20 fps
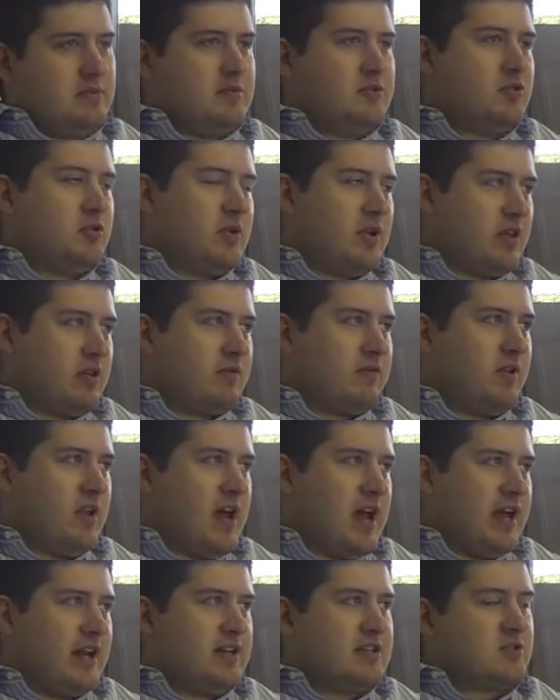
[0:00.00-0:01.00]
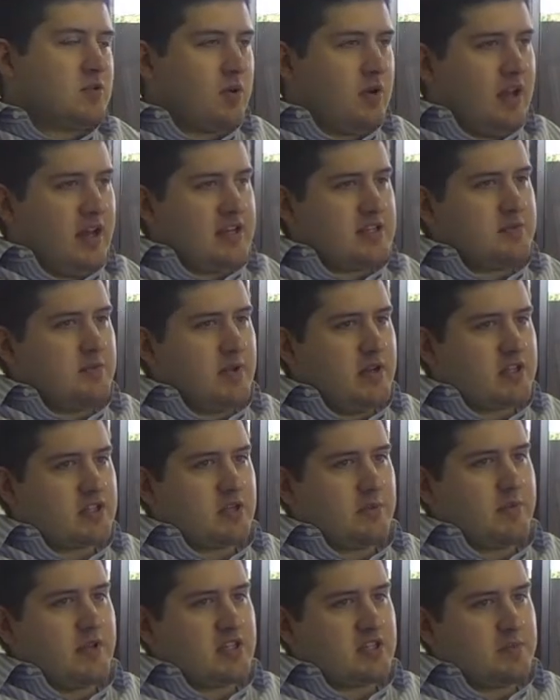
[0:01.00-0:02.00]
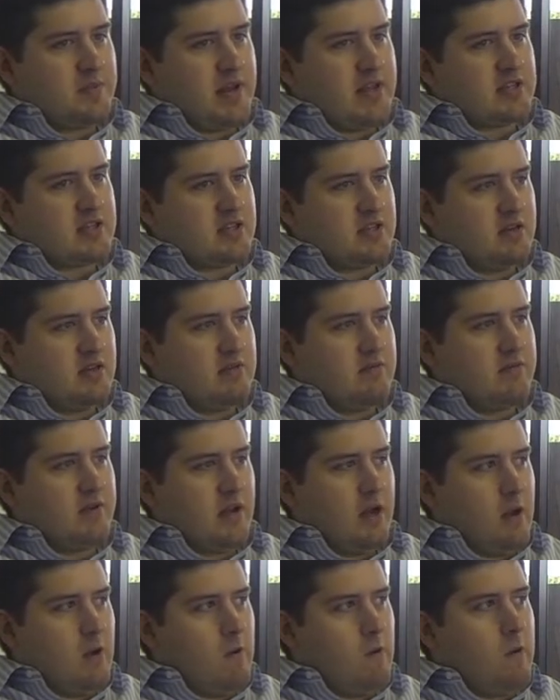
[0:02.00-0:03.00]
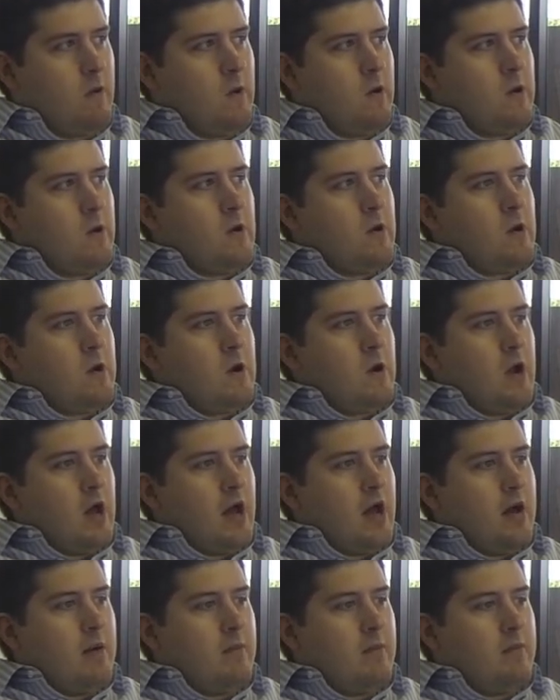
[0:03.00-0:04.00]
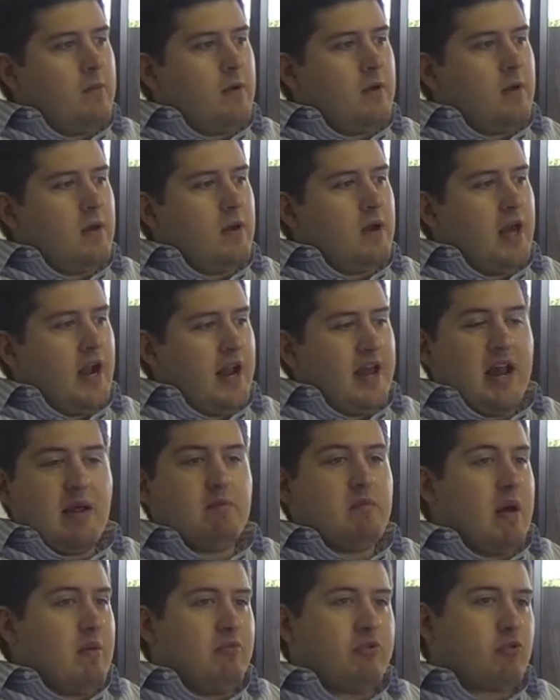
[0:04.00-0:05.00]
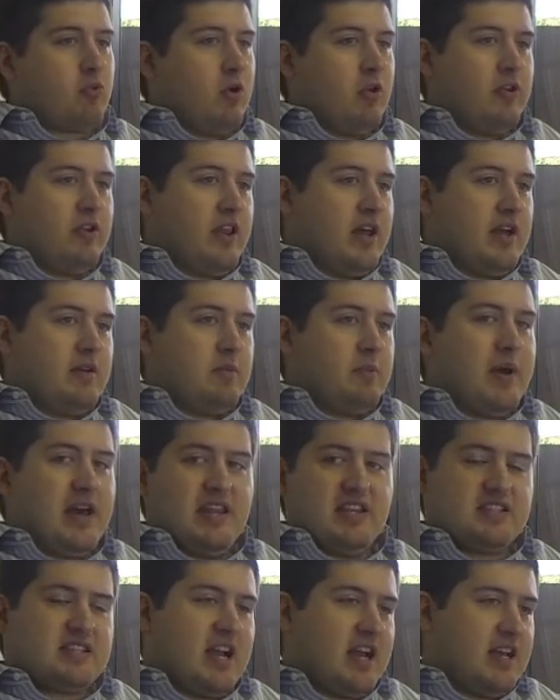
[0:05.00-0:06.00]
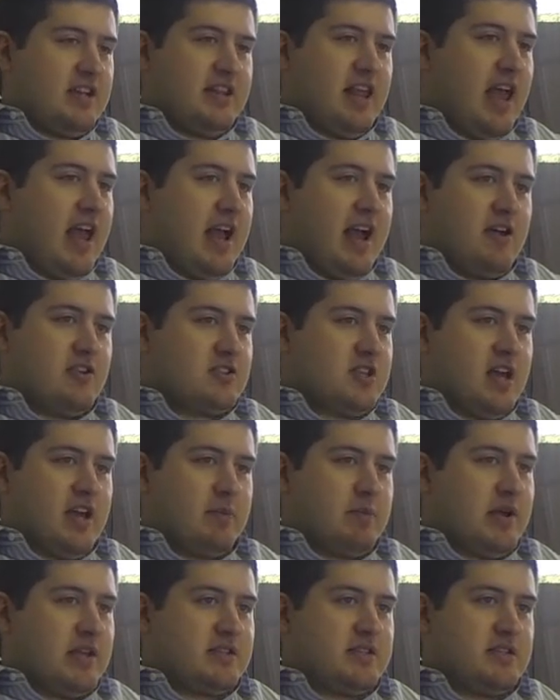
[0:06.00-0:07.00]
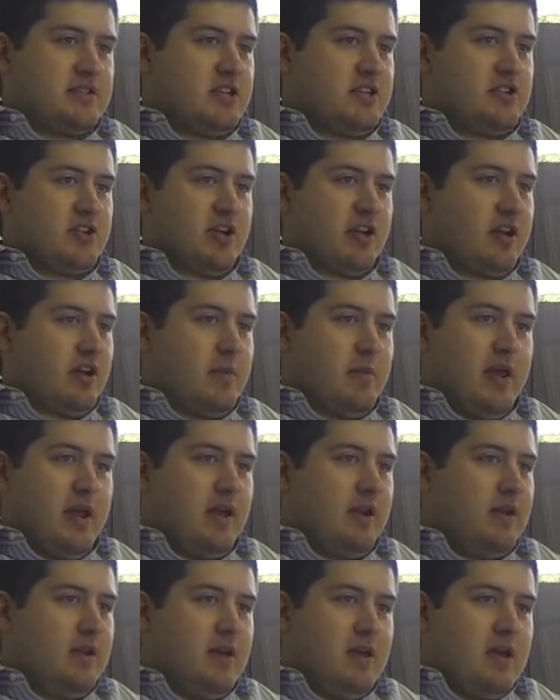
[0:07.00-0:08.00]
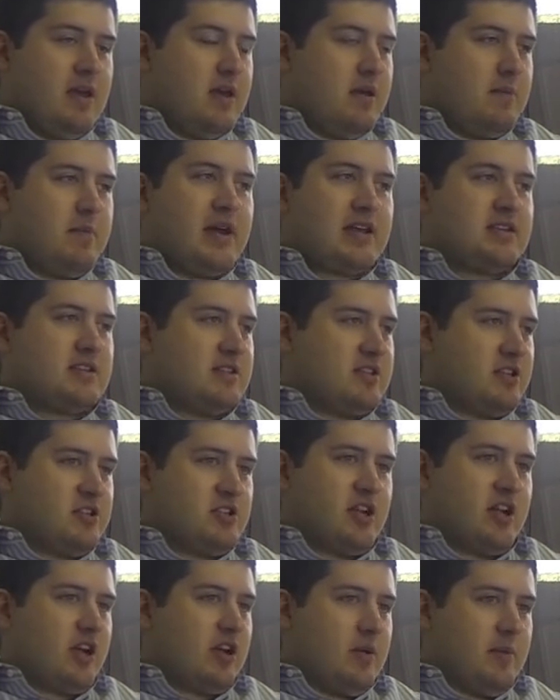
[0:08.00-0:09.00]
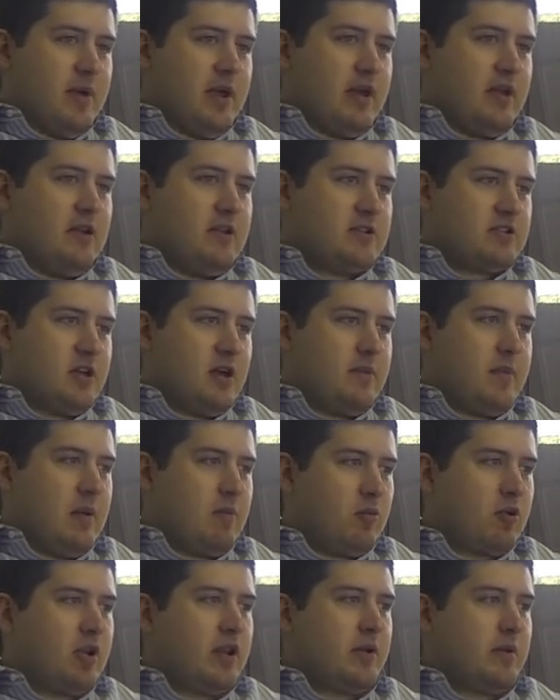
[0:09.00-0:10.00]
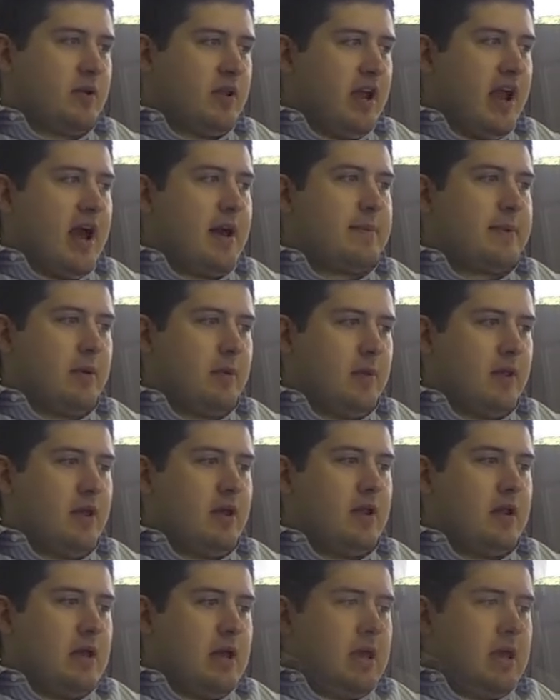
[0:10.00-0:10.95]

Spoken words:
do another flight, sort of last minute, it's gonna be expensive, and I'm thrilled with it. By the second day, I was like, best decision I could have made. Best decision I could have made. So I'm really, really happy with it.